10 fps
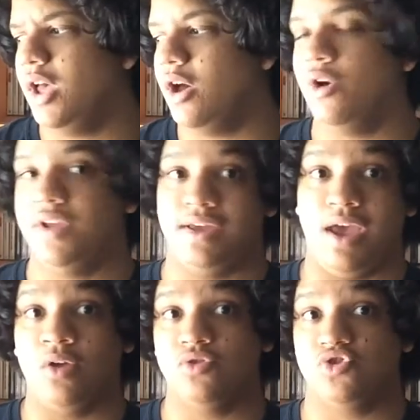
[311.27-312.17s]
oh yeah,
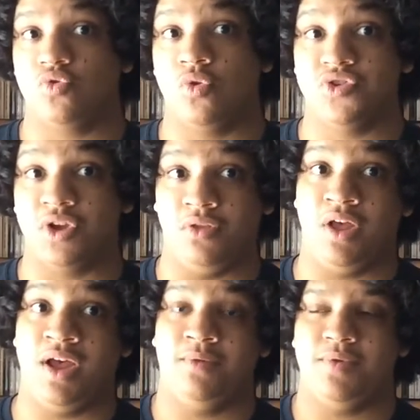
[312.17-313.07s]
Elder Scrolls
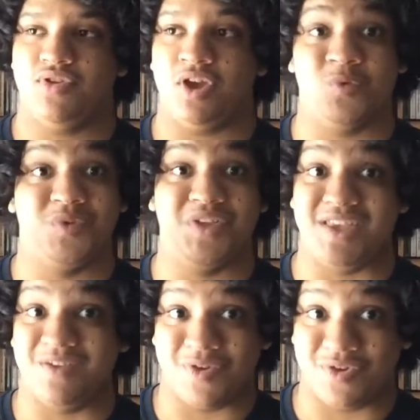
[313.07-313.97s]
Online, which I don't really
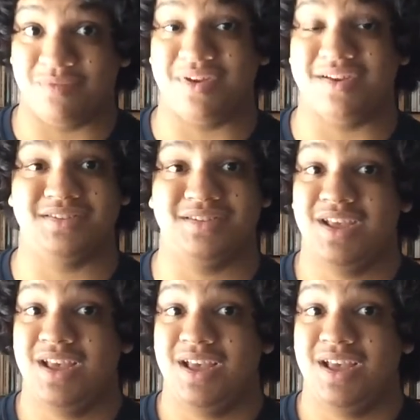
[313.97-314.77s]
give a shit because